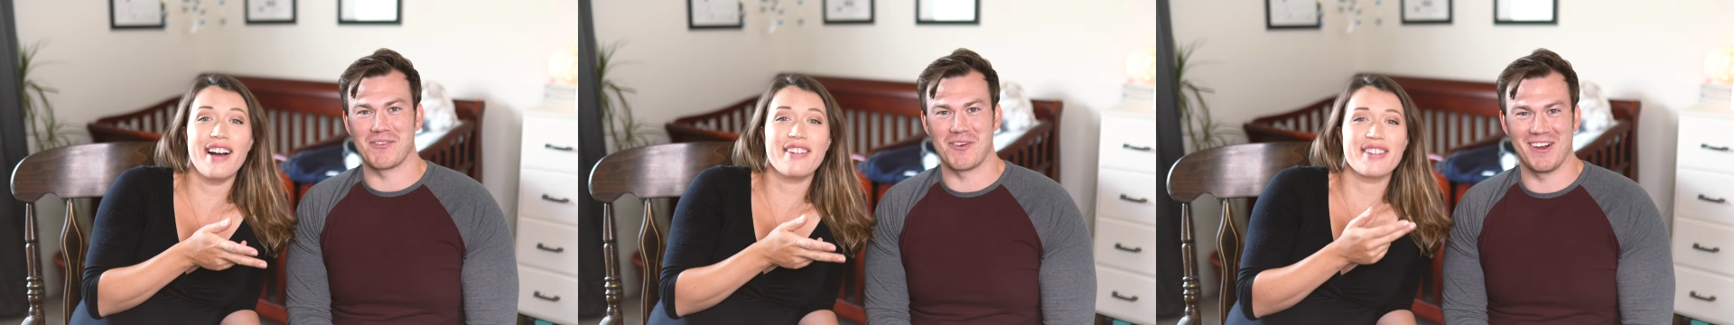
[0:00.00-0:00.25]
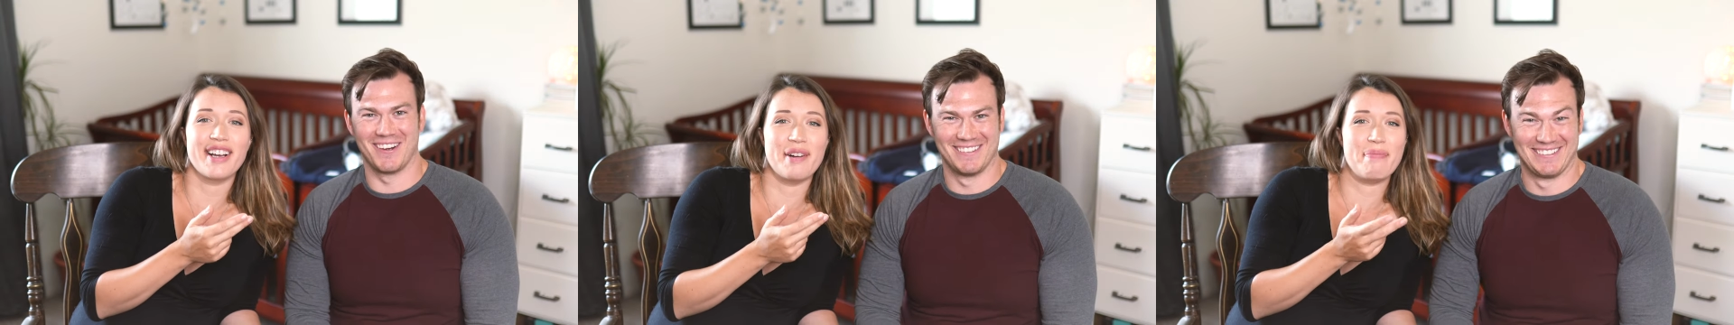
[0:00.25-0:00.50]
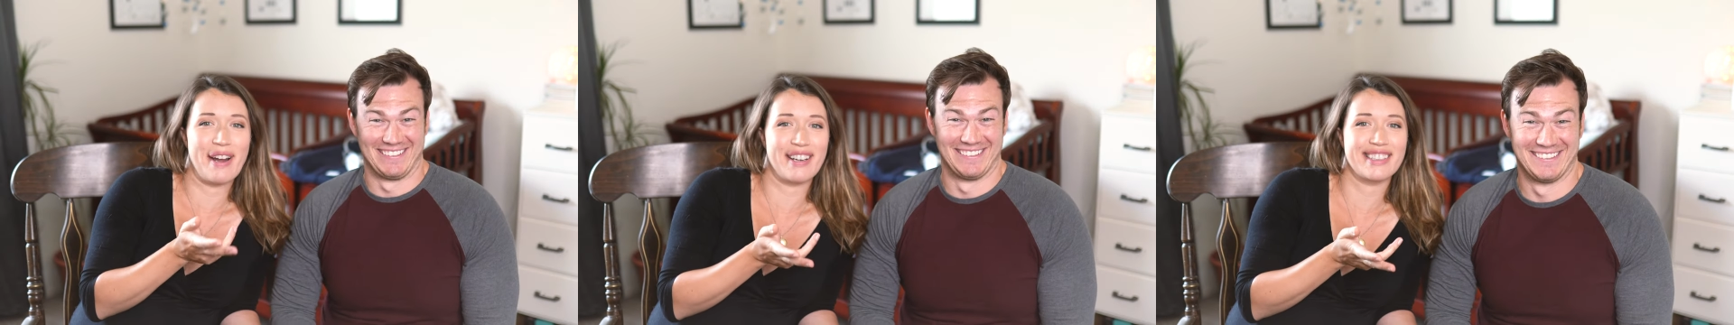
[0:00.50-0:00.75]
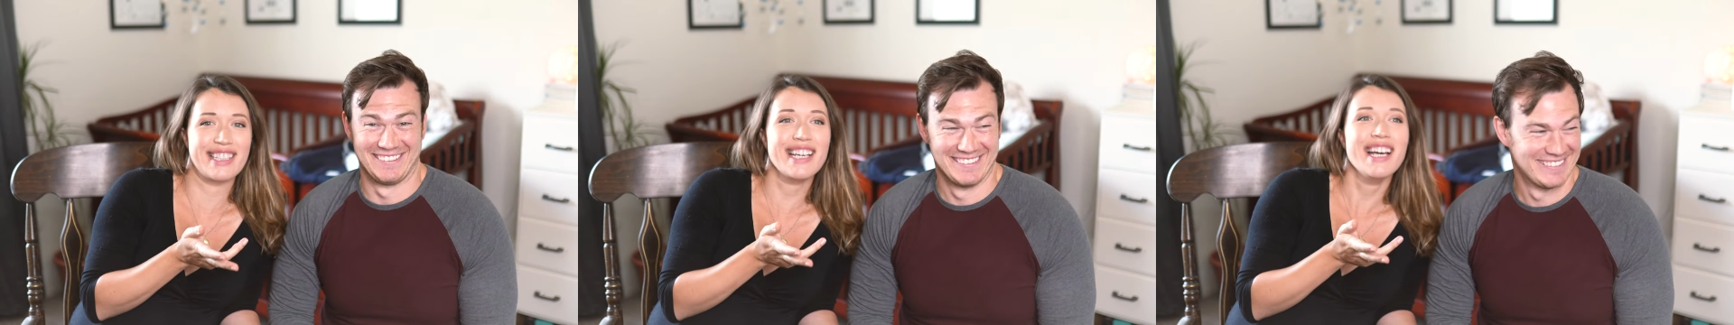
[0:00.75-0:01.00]
Speaker 1: videographer.
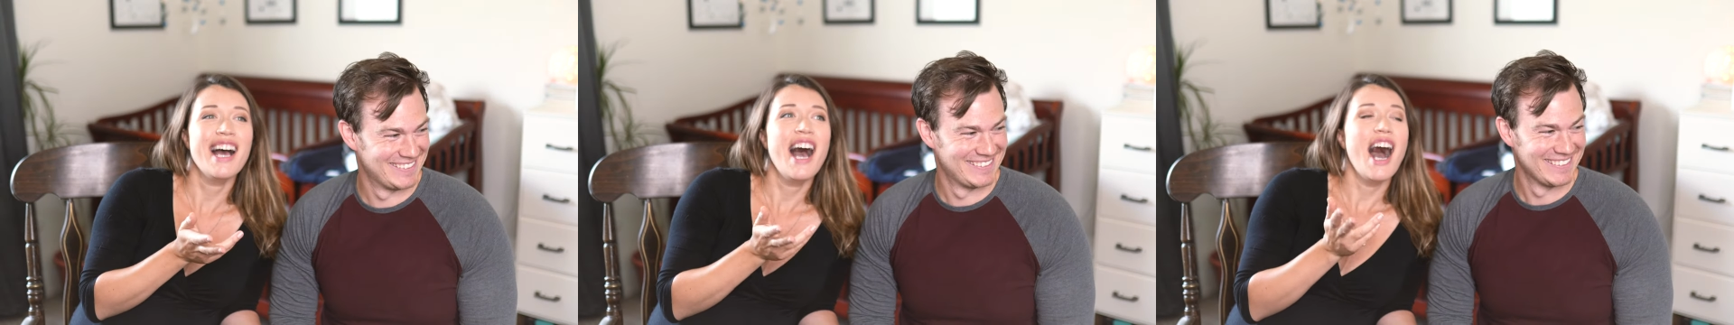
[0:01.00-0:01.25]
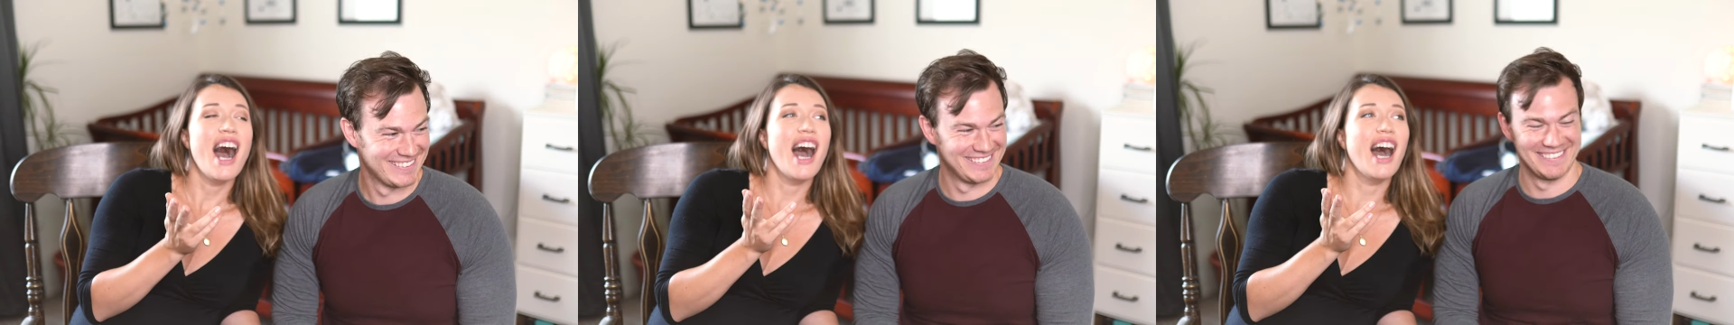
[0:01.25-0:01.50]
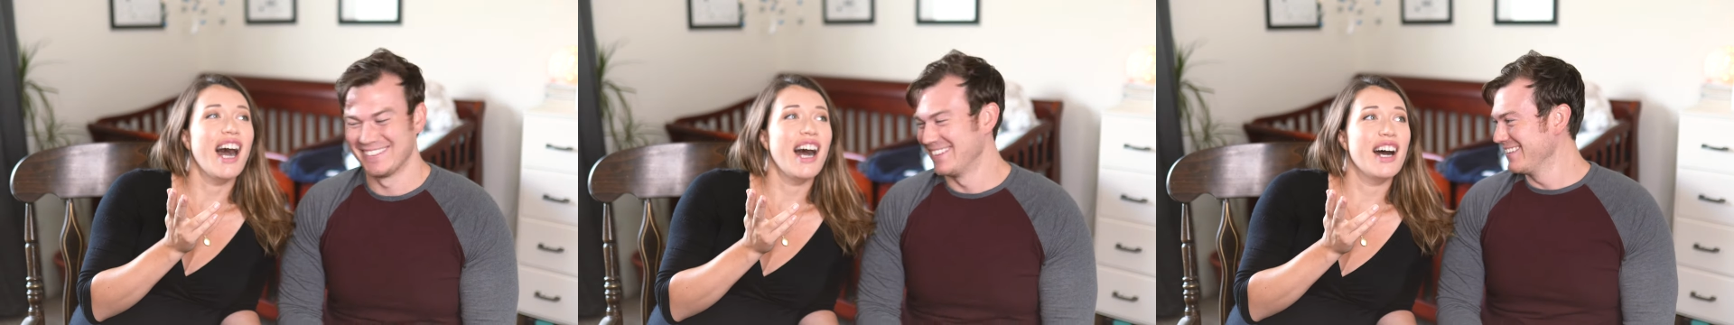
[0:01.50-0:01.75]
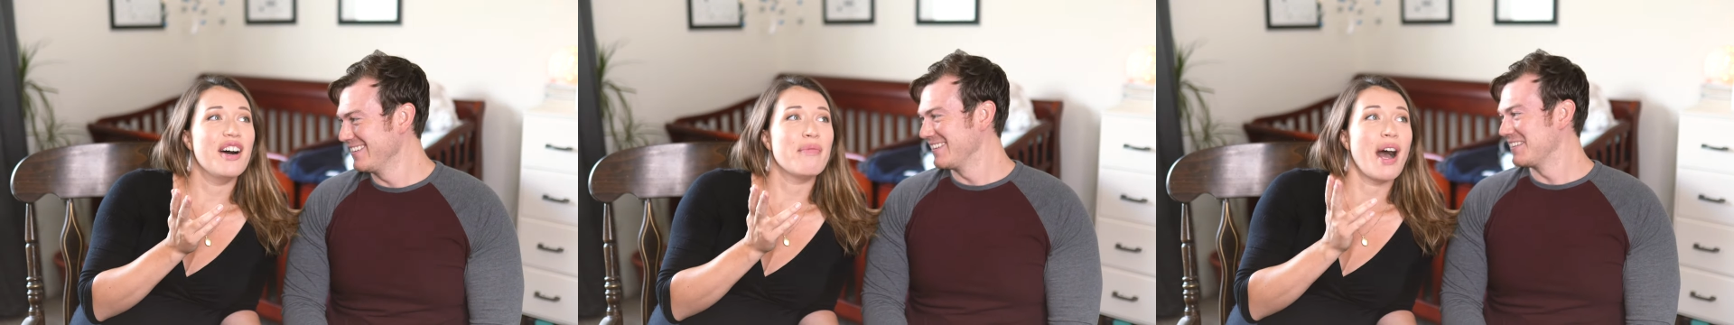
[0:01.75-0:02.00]
apparently.
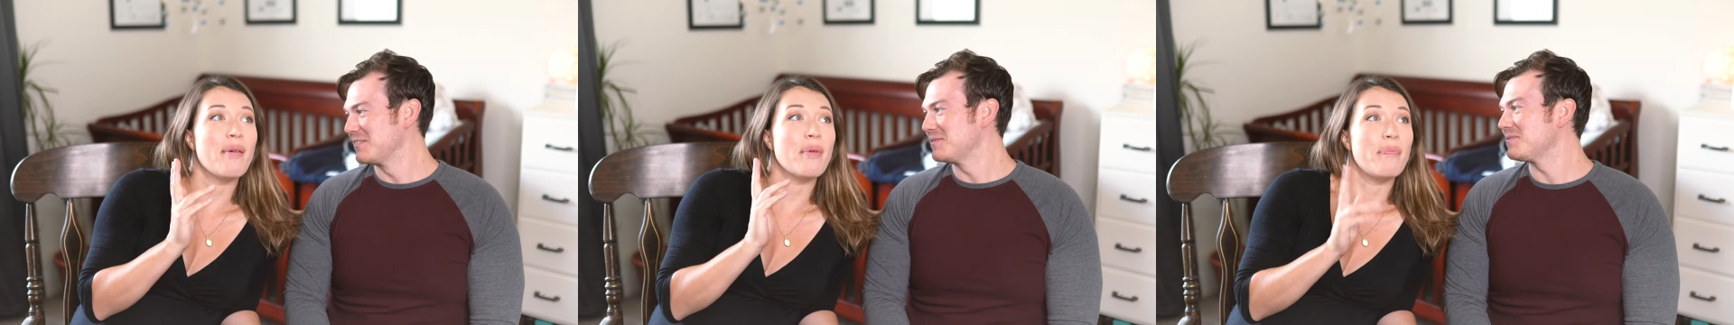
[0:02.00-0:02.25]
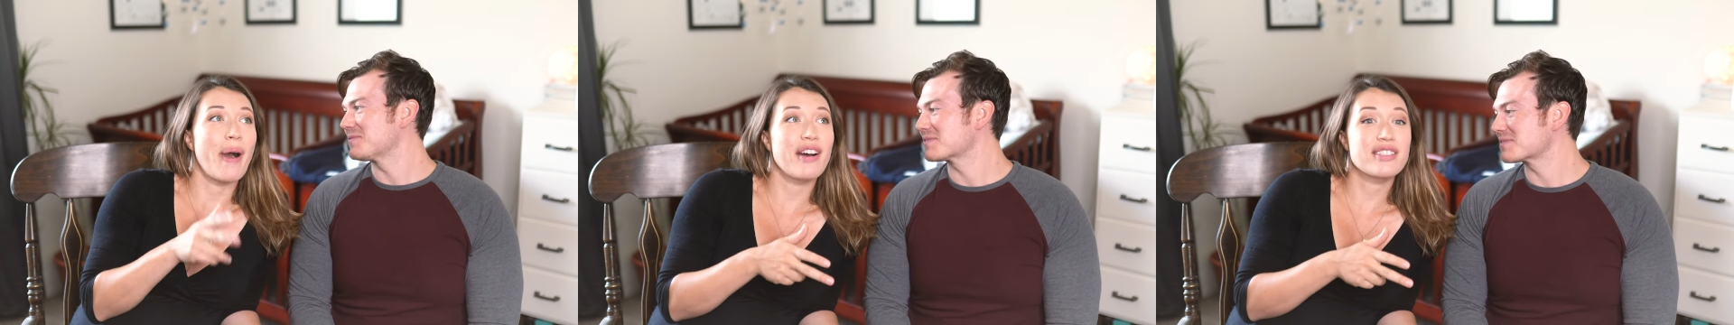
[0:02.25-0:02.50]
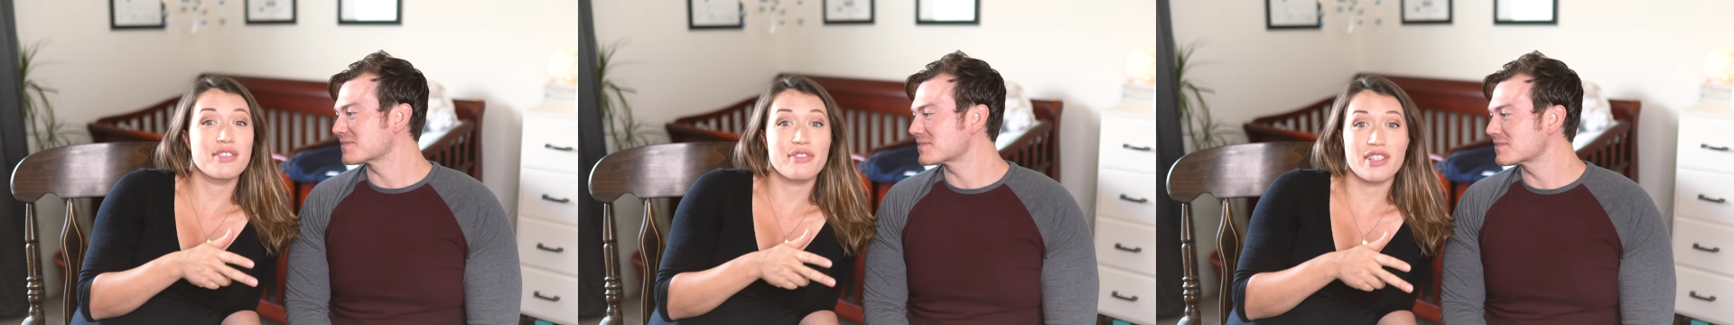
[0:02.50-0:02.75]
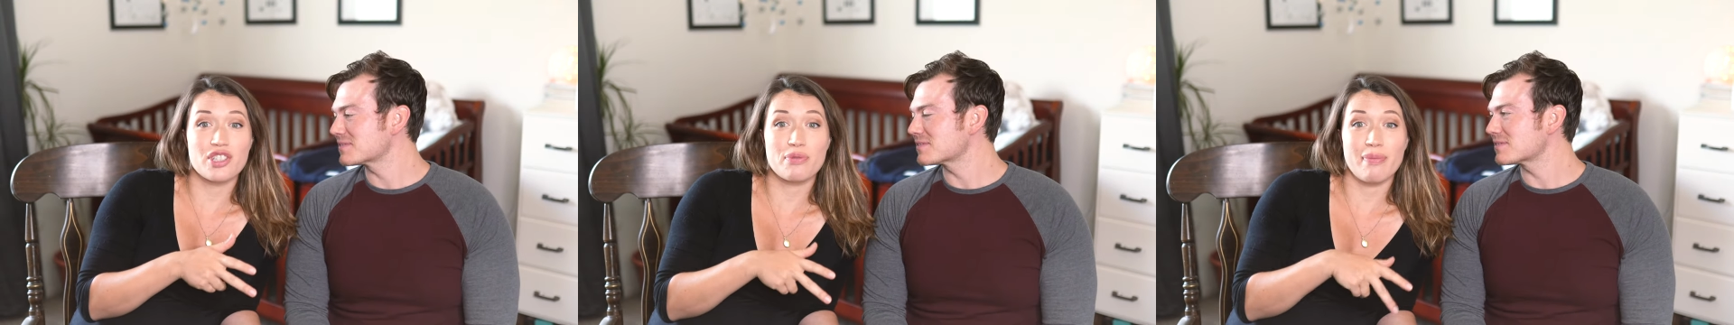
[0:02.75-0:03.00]
Um, I'm
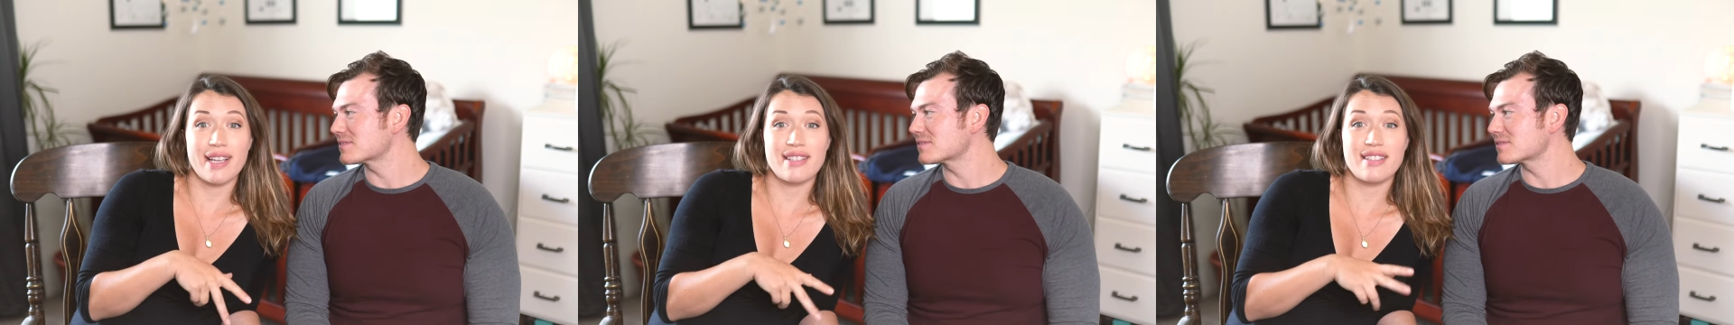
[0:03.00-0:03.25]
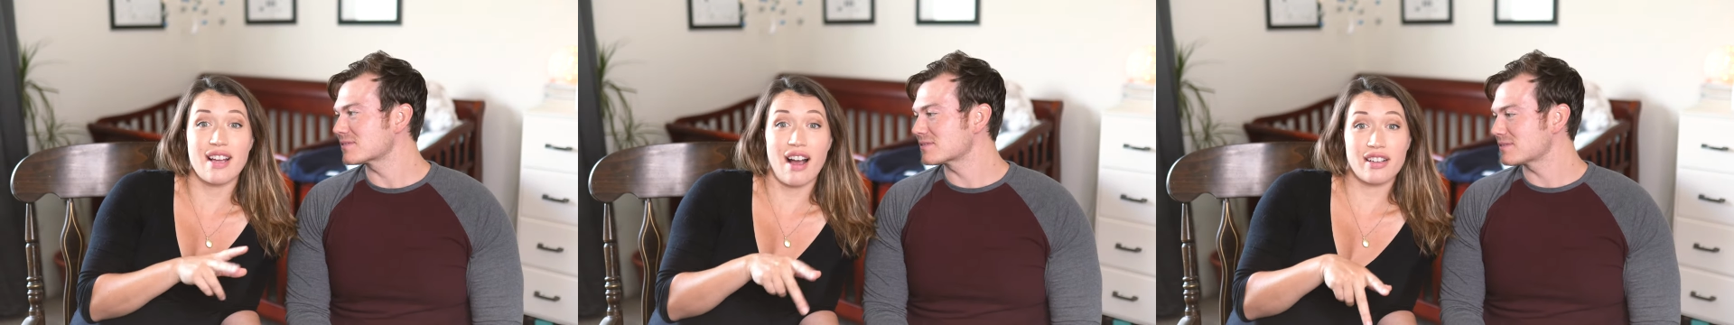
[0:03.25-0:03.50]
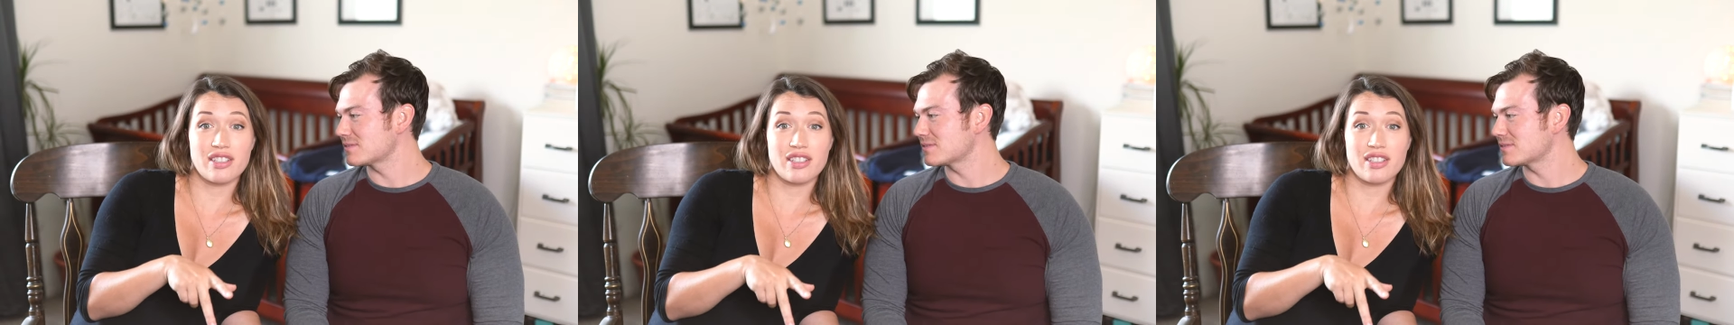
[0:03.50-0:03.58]
about to finish my